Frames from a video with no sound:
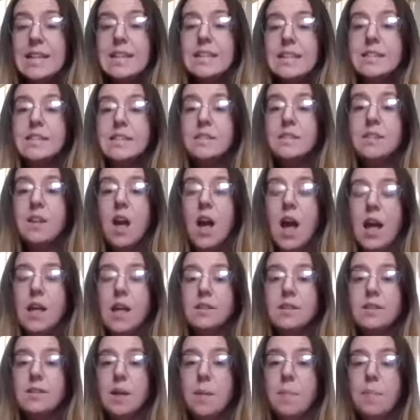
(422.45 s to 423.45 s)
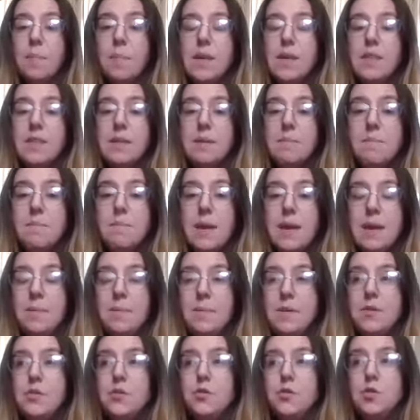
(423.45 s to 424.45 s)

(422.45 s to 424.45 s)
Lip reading: It's not something that babies